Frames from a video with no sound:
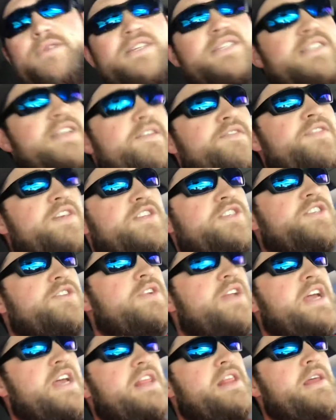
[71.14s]
stuff that you
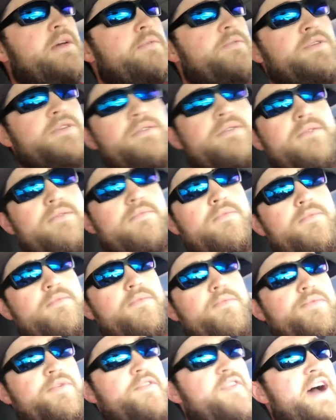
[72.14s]
did that was
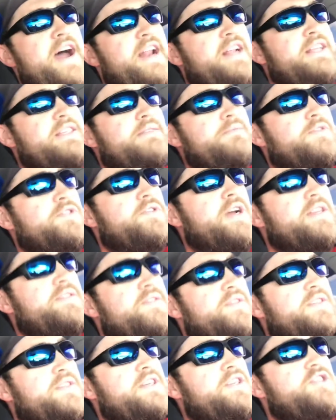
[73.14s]
provided some
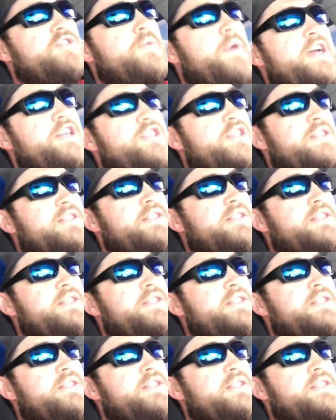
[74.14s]
stressful situations